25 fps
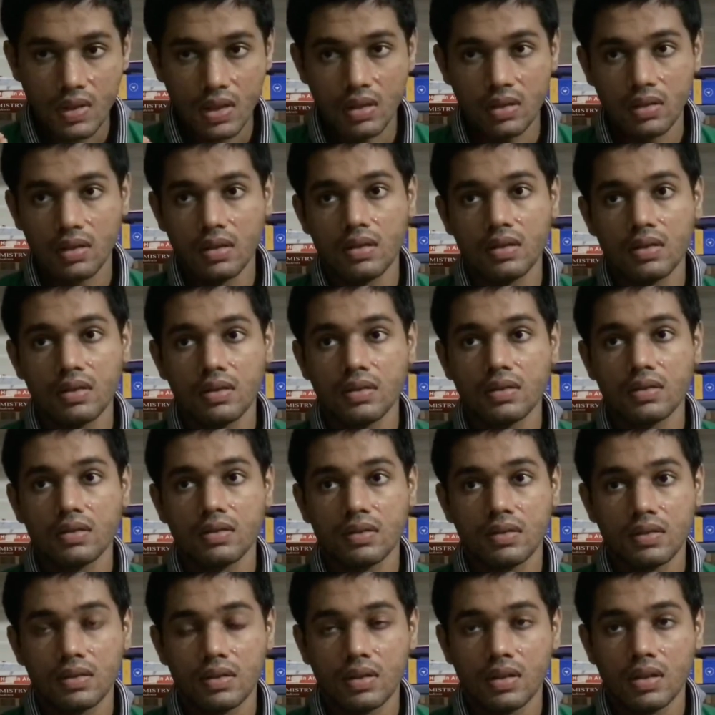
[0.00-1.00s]
the
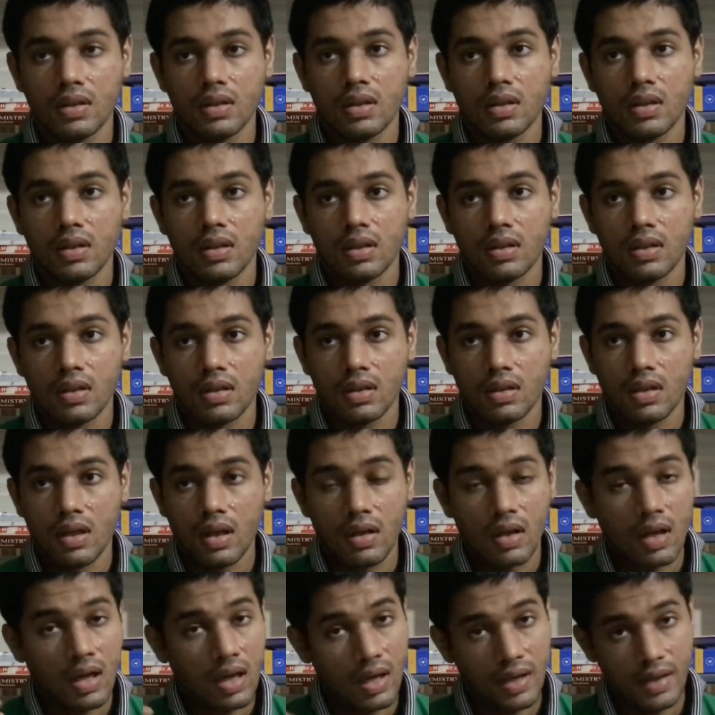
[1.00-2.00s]

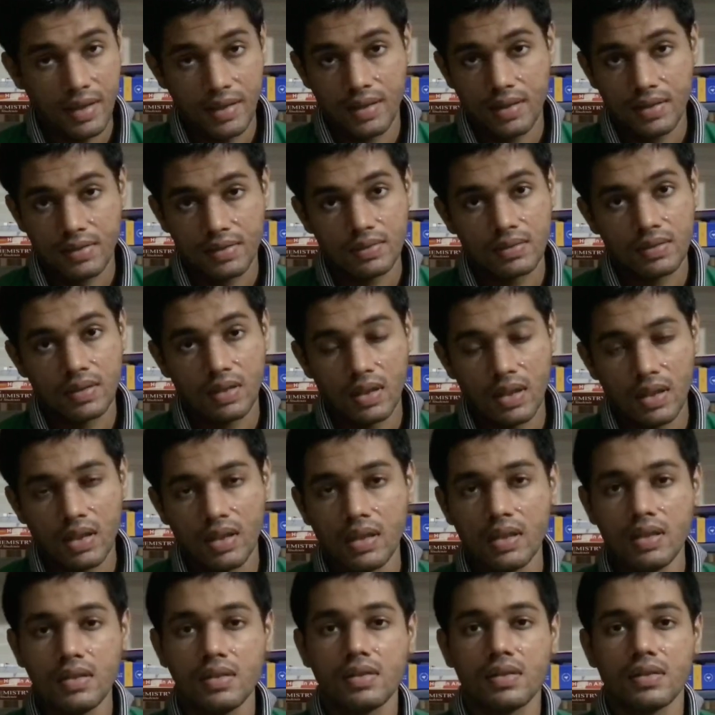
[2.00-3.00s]
height in
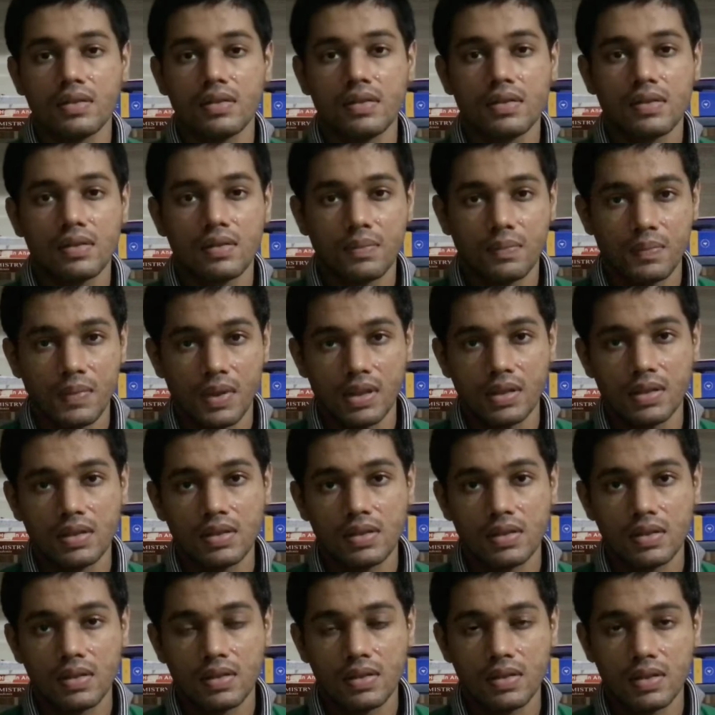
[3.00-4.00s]
inches minus
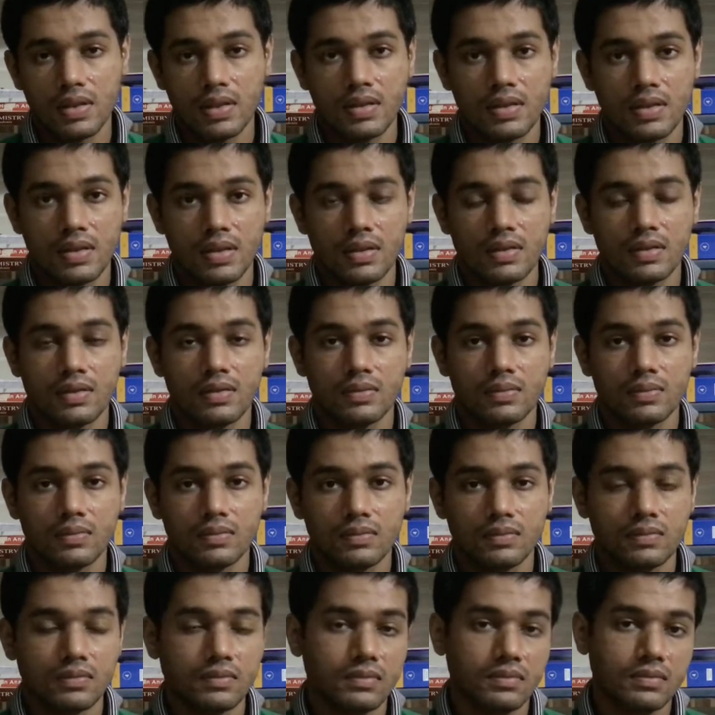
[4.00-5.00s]
60.
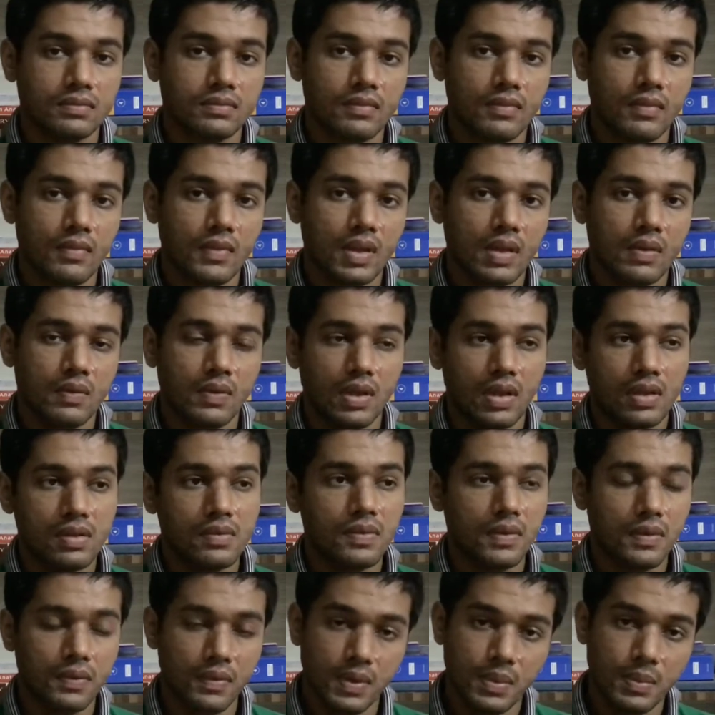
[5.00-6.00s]
Whereas
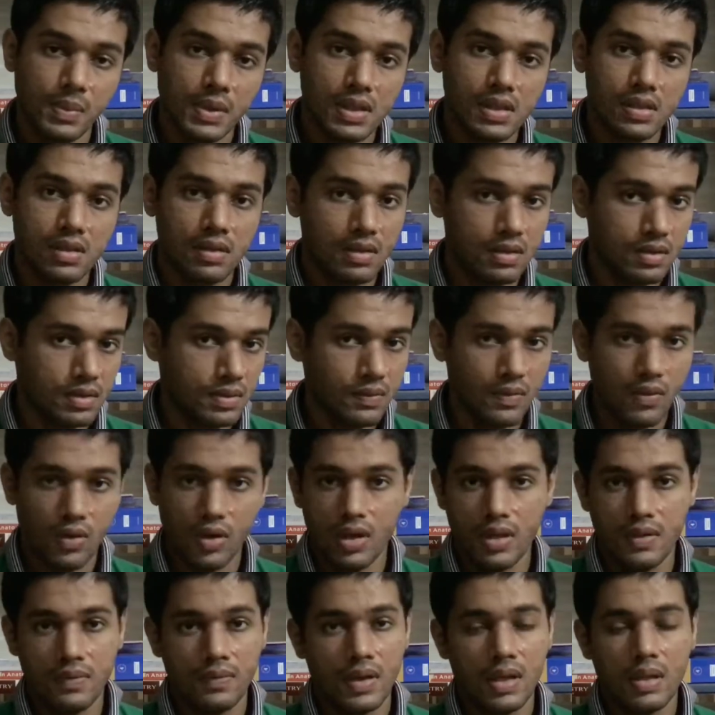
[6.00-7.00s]
for females, it is
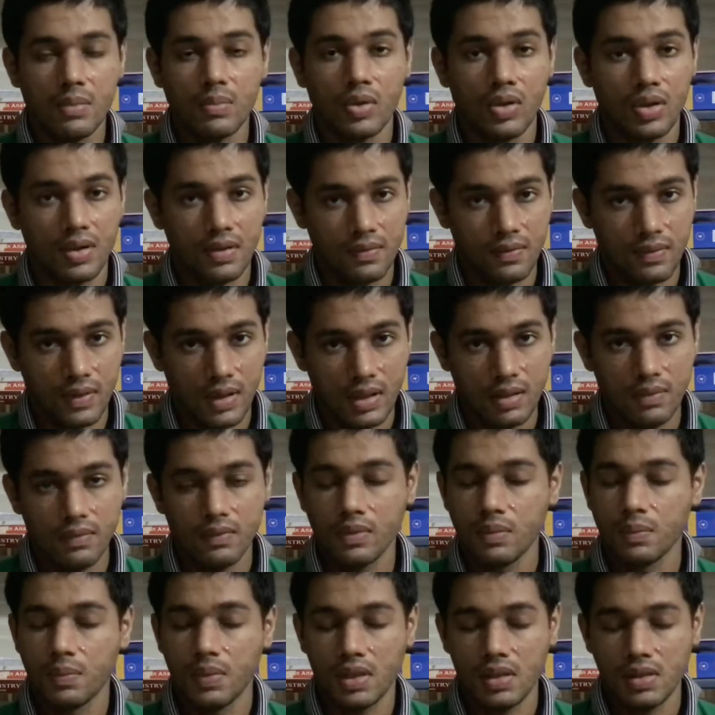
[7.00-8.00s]
45.5
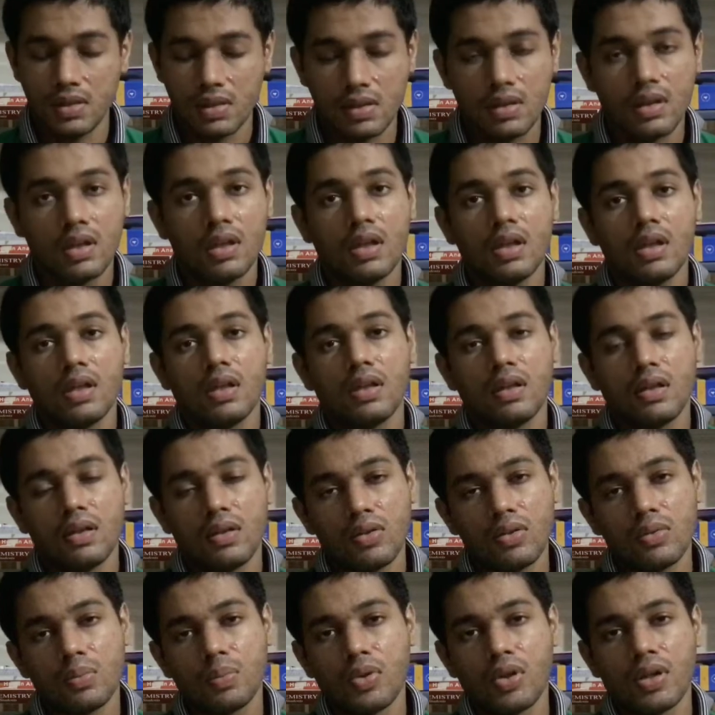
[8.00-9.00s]
plus
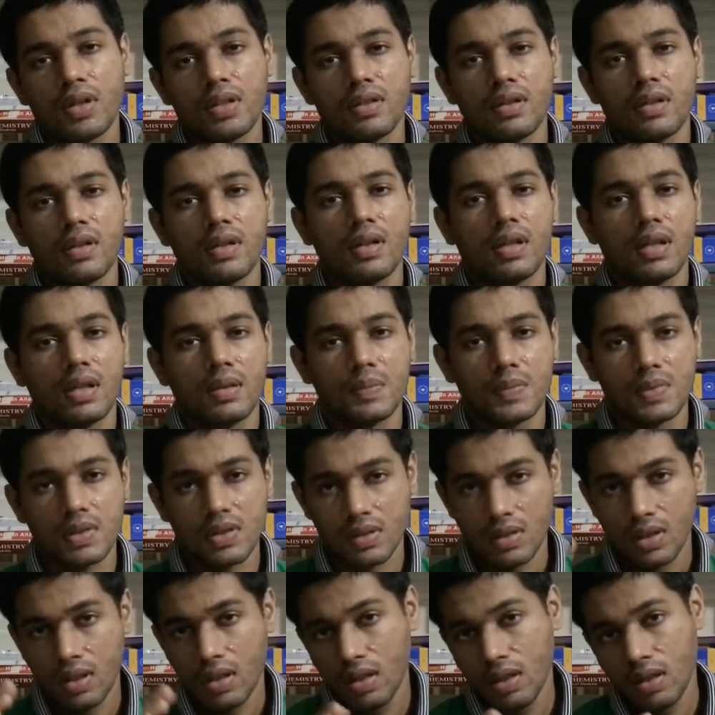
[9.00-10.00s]
2.3 times
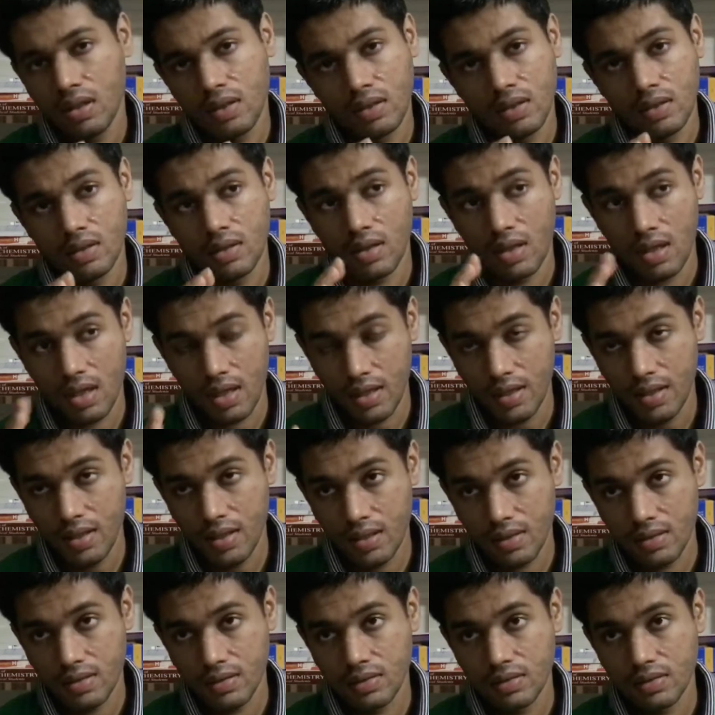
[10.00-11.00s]
the height
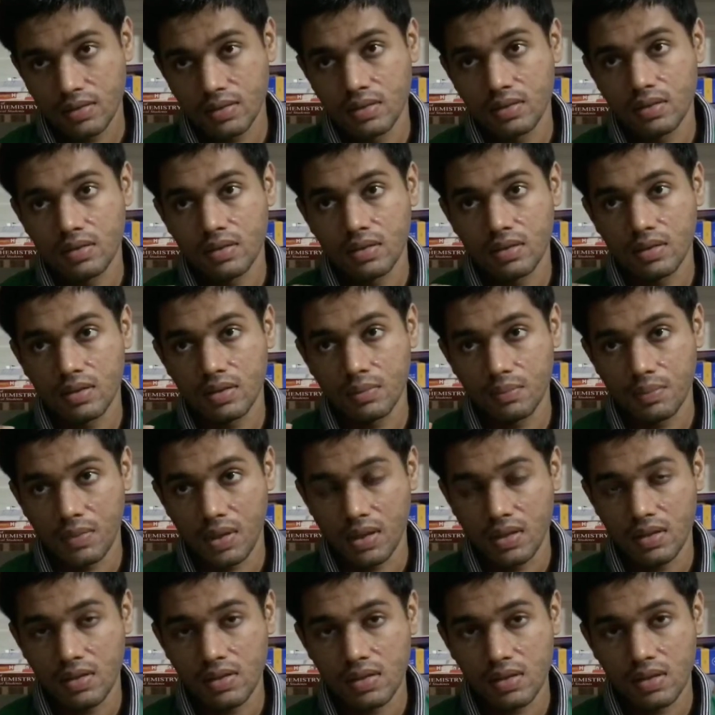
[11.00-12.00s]

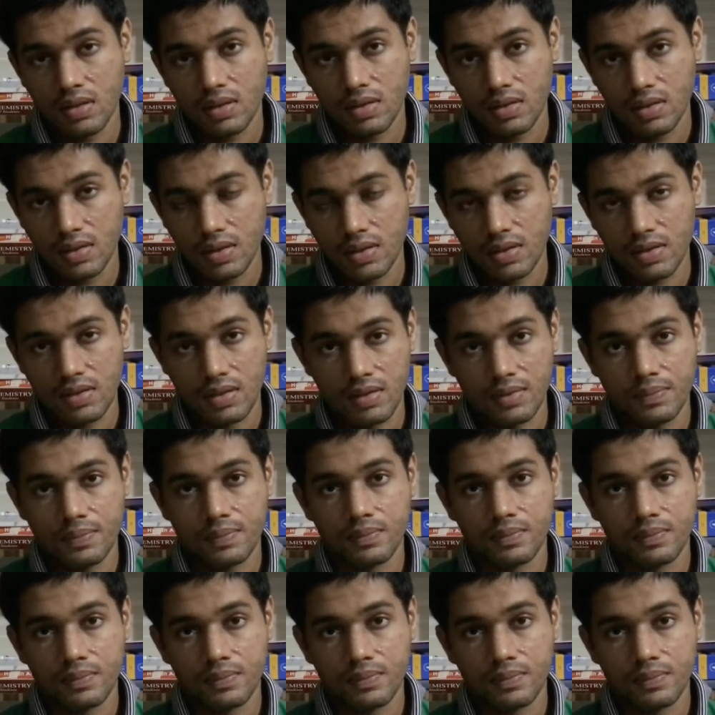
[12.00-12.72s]
minus 60.